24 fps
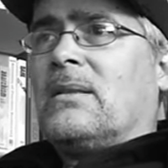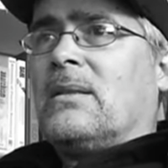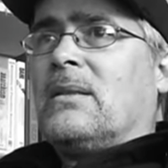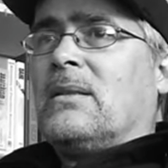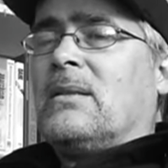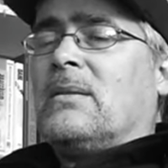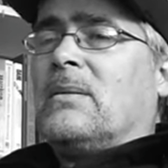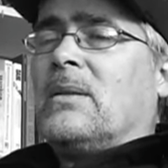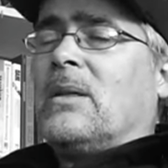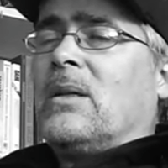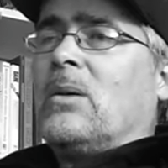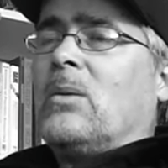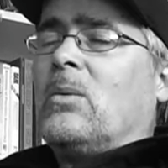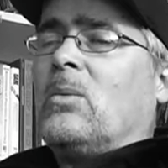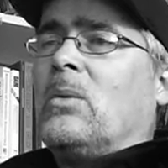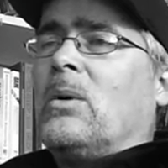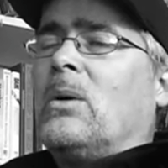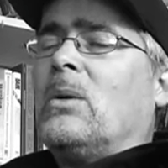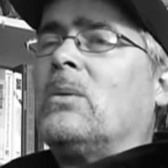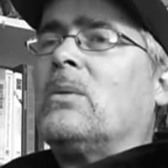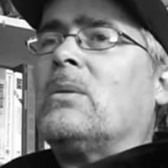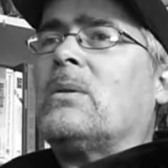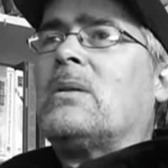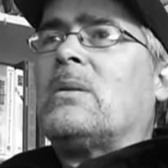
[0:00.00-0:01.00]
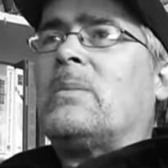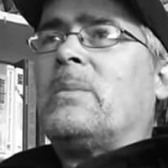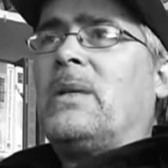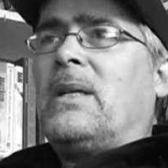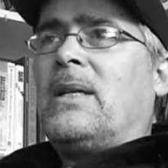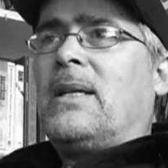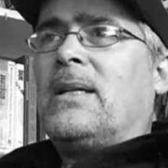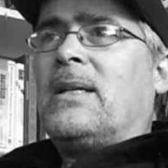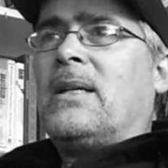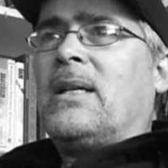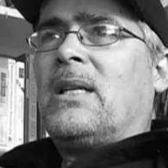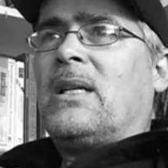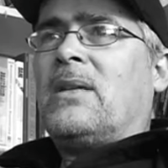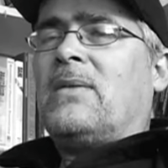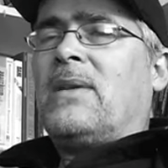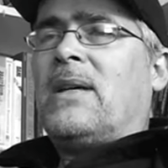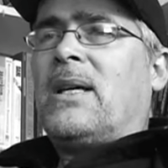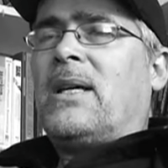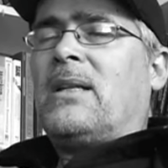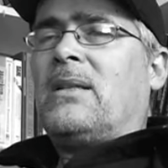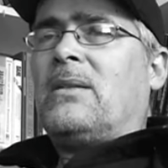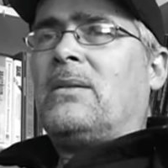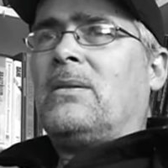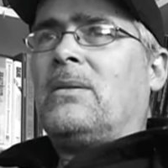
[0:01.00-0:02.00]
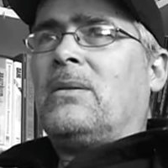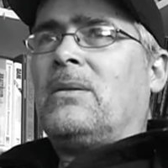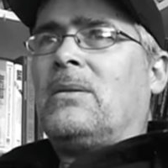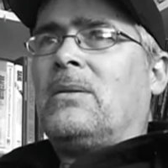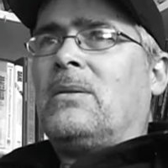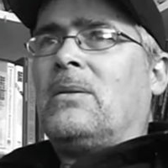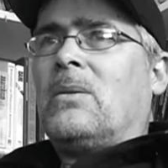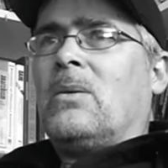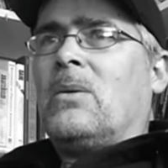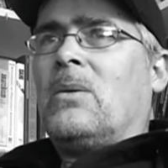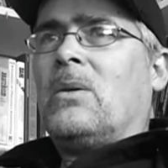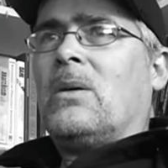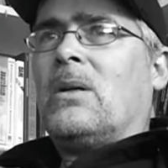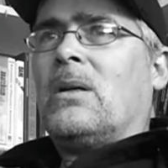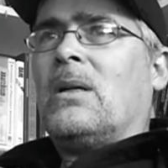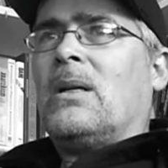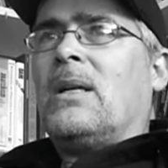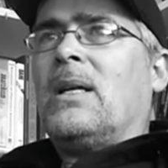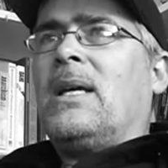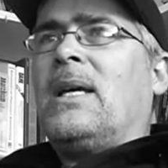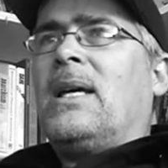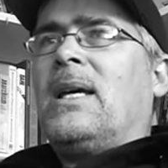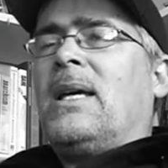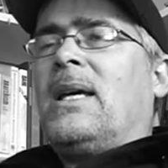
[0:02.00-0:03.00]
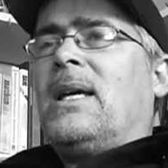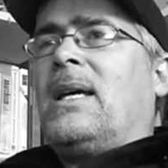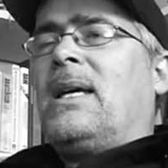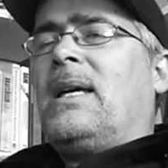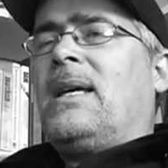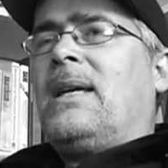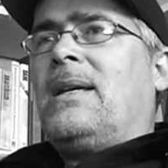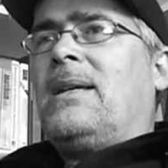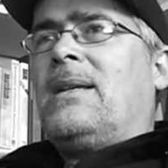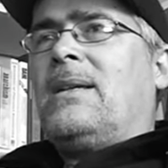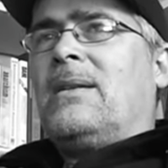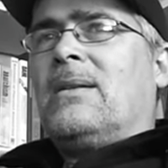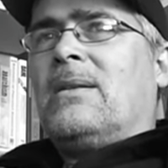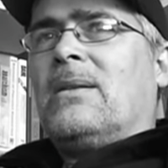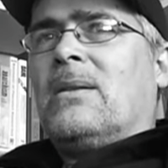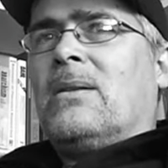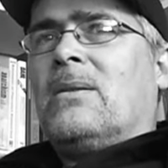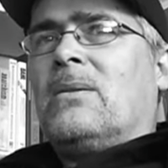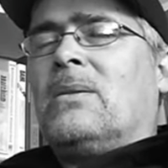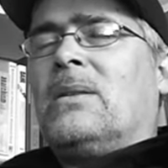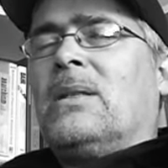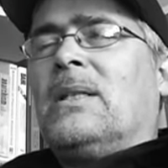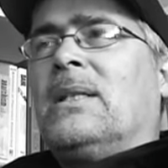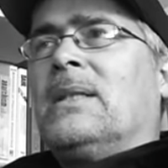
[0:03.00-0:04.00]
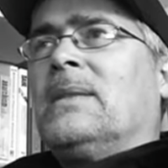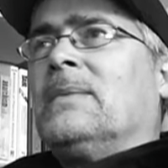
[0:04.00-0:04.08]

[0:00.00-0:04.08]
A woe is me kind of attitude, or hey, you know,